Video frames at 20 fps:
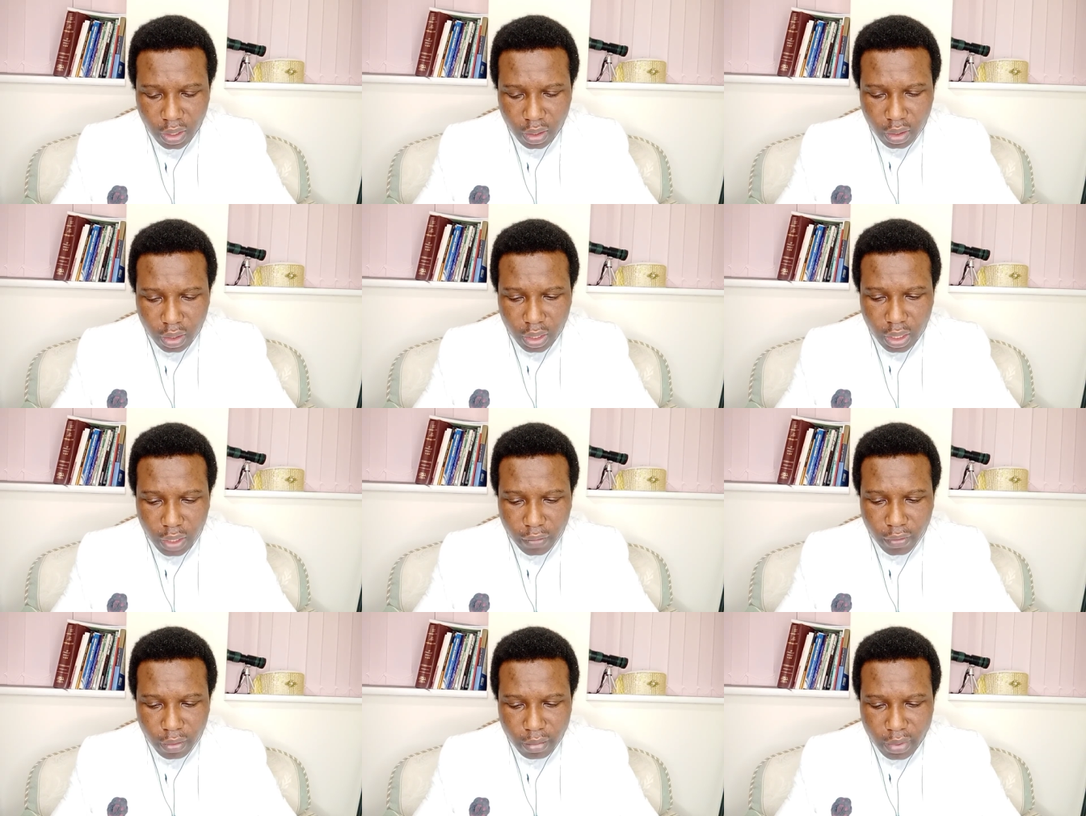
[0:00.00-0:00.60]

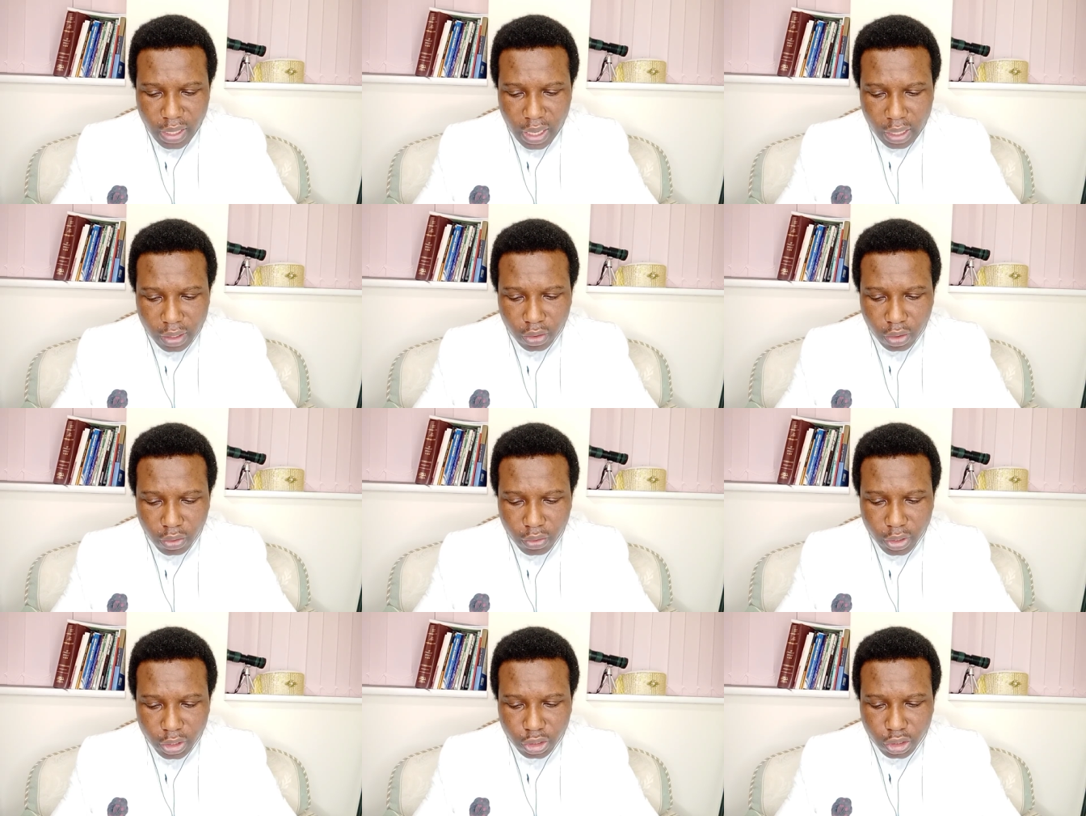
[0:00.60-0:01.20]
Give him the
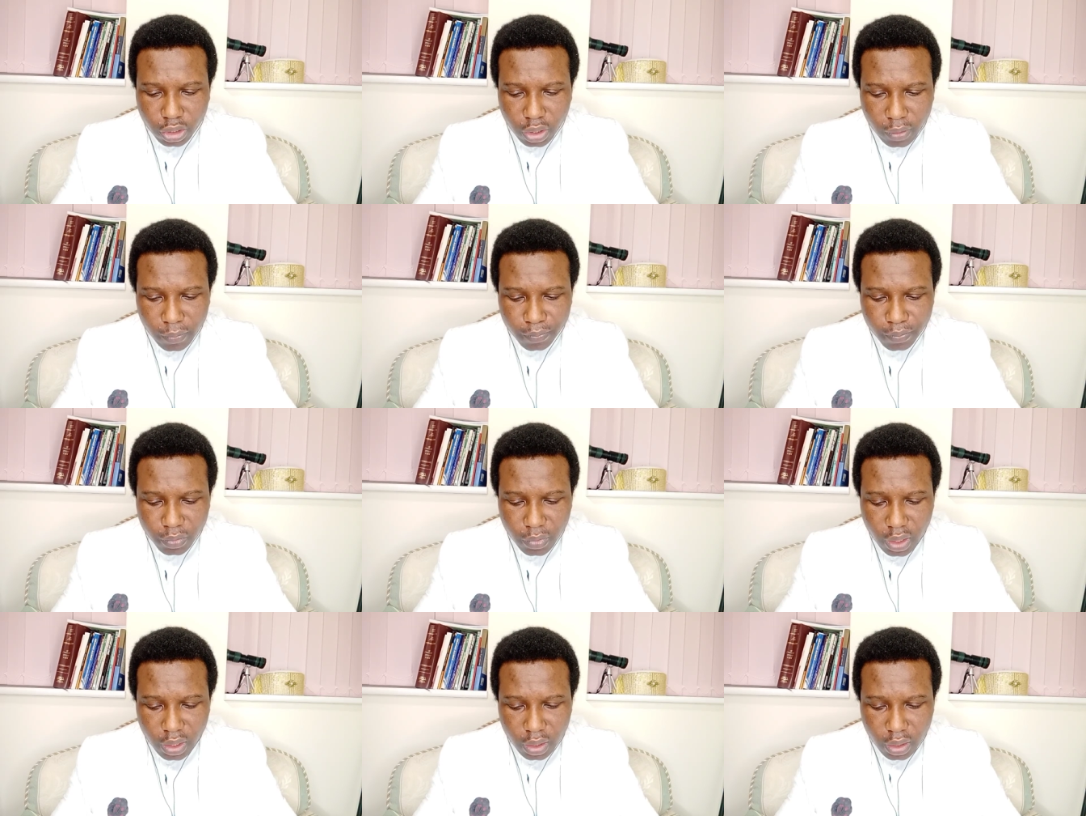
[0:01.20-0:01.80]
adoration.
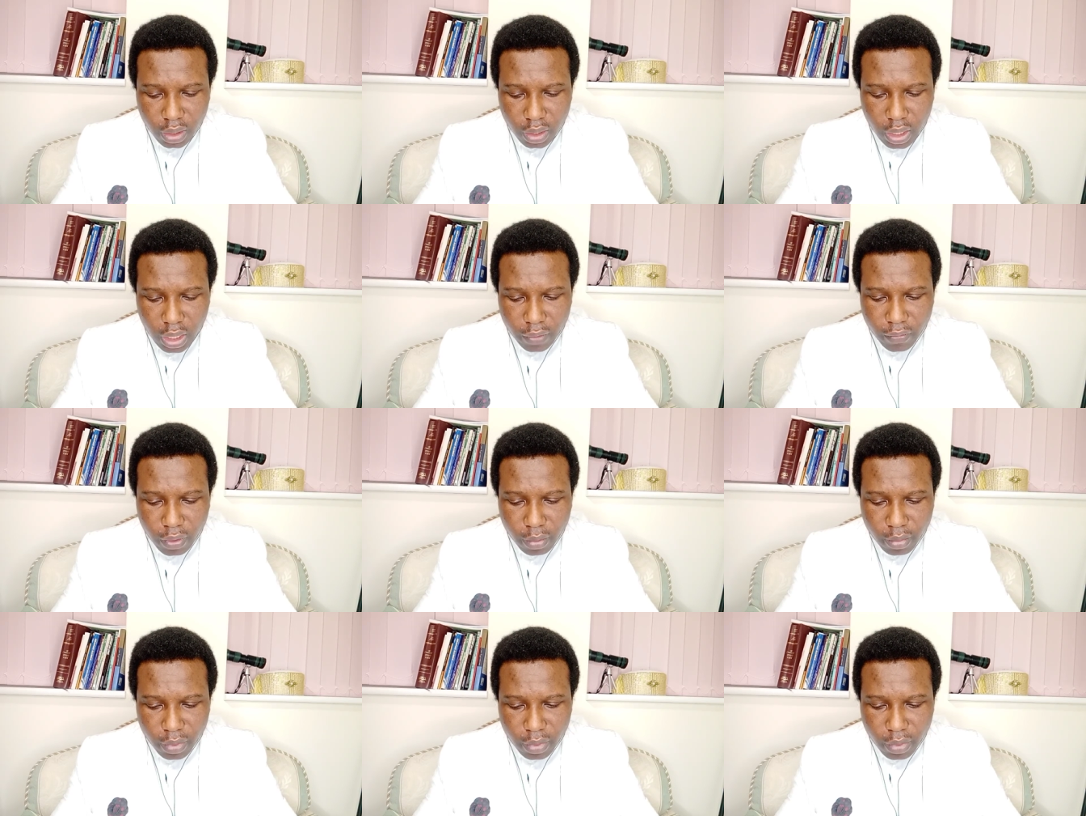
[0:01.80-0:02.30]
Give him